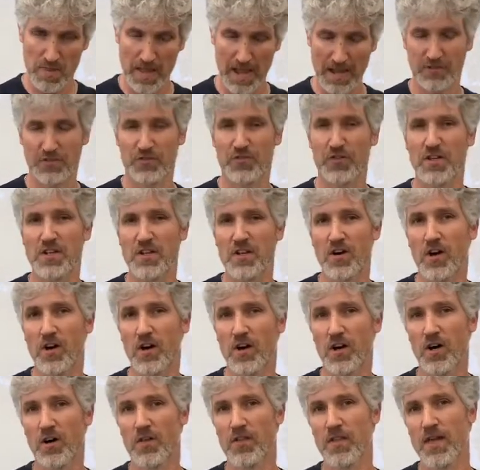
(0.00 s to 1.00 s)
at City
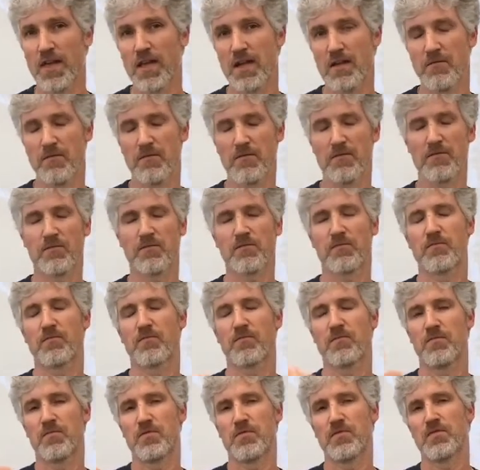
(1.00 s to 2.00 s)
Hall, they
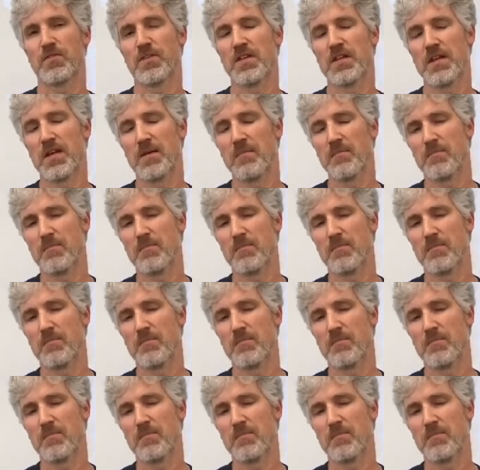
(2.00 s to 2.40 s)
did